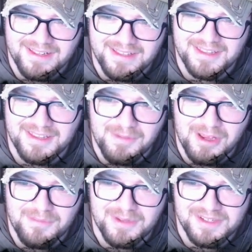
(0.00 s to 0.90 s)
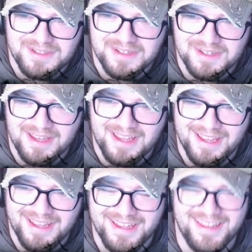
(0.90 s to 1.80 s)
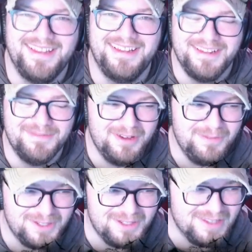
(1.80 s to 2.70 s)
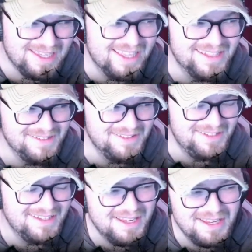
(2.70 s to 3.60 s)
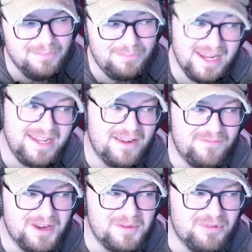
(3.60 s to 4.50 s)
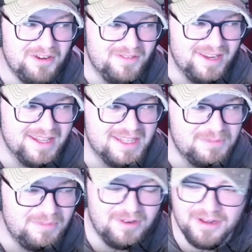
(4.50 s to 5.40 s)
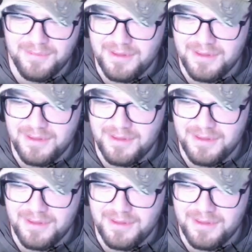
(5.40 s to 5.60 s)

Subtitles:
the moments of the kills played out very briefly in this blurb.